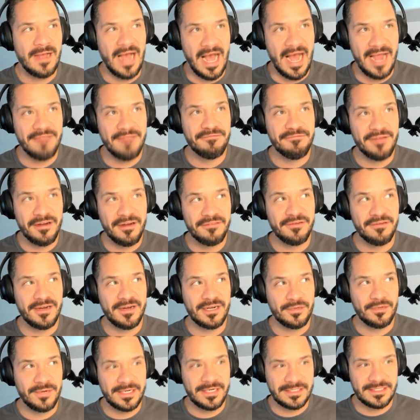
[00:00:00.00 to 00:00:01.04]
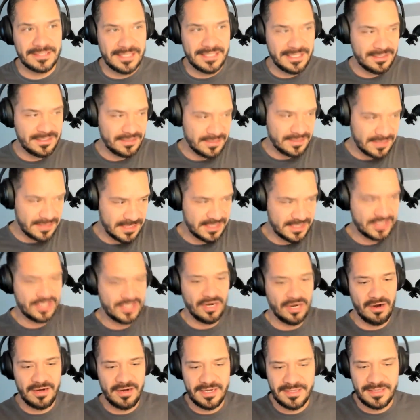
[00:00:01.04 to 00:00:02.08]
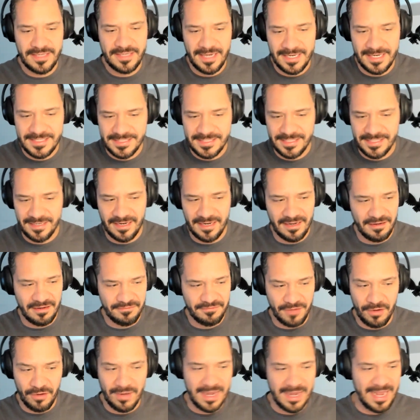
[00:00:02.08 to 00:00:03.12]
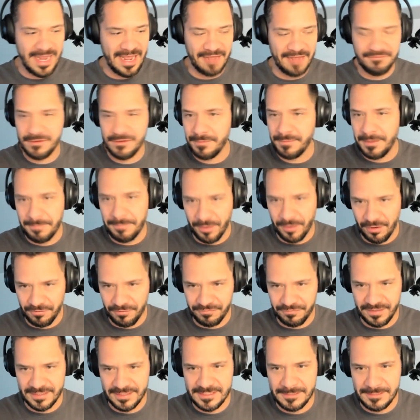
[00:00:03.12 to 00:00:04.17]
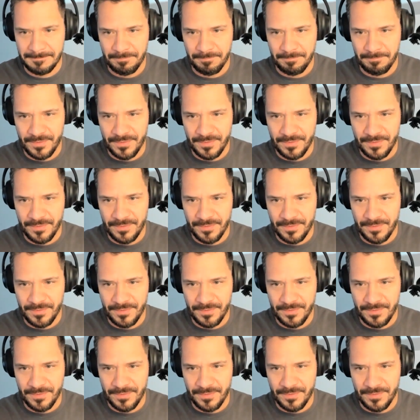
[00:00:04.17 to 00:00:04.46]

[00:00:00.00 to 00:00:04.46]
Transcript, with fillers: I very, very quickly discarded the idea of, oh, I have to be perfect